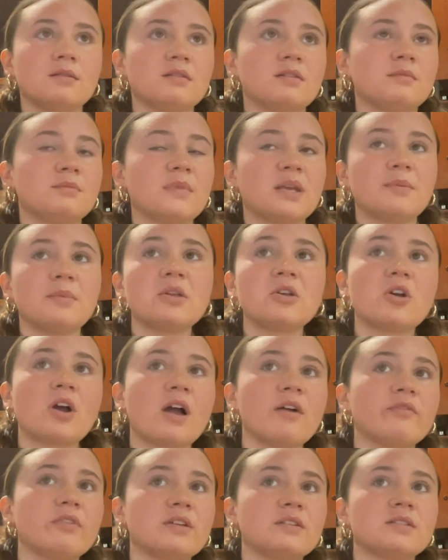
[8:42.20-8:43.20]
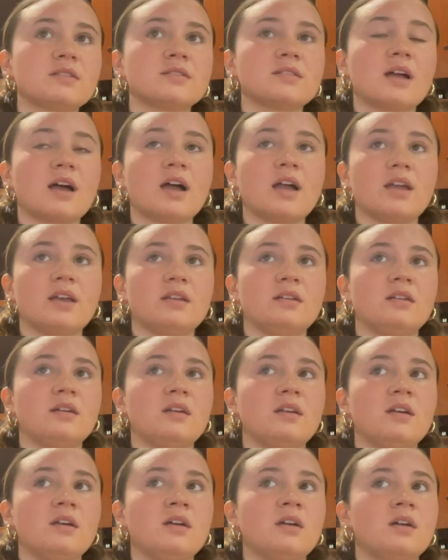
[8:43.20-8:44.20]
maybe graphic design,
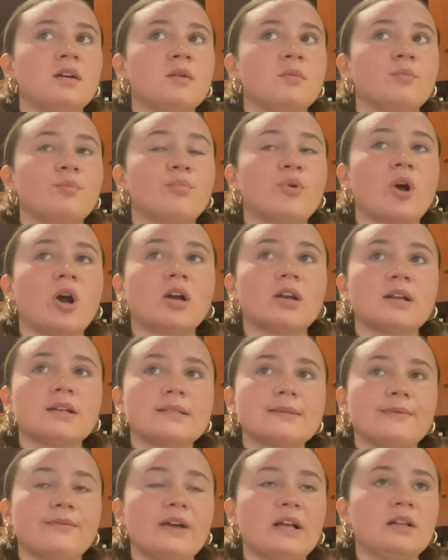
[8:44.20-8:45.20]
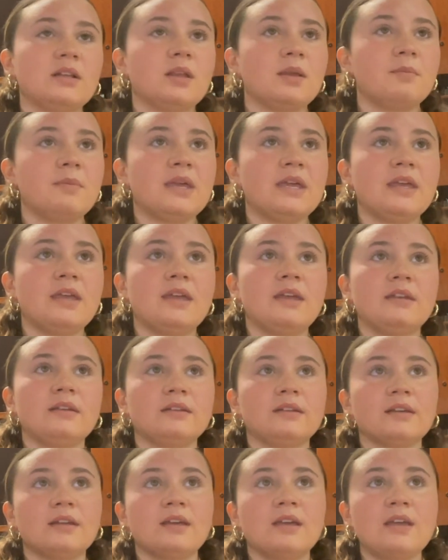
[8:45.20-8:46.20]
product development,
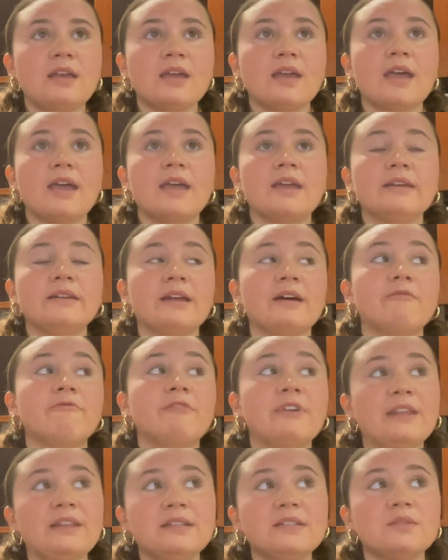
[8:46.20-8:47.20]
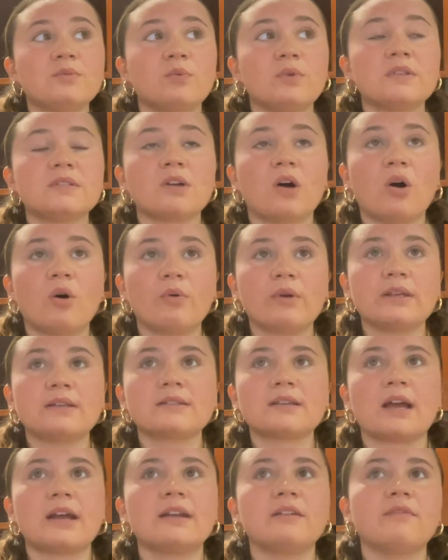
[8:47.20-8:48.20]
and events was always
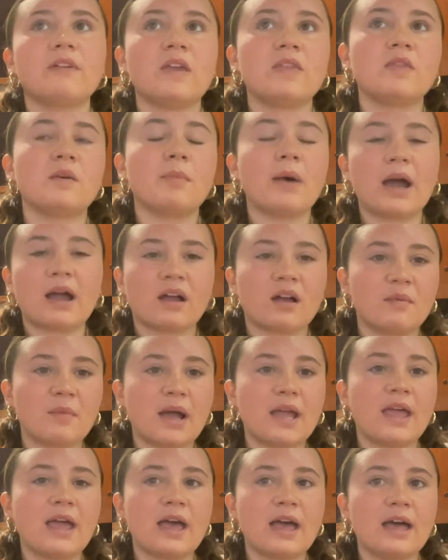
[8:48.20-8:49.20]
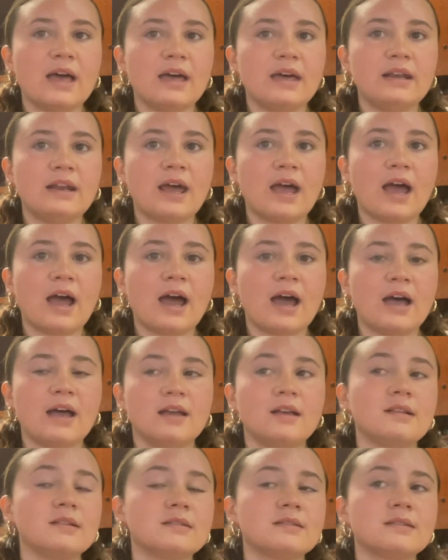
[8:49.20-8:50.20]
kind of in the back of my head
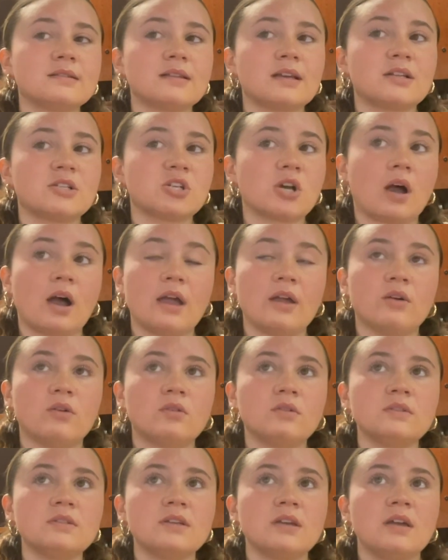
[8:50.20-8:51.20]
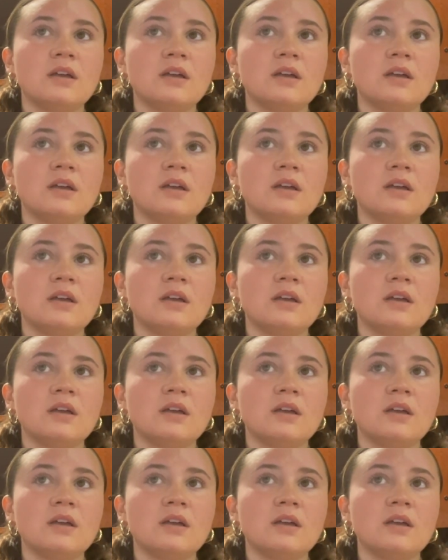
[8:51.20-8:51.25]
as a child.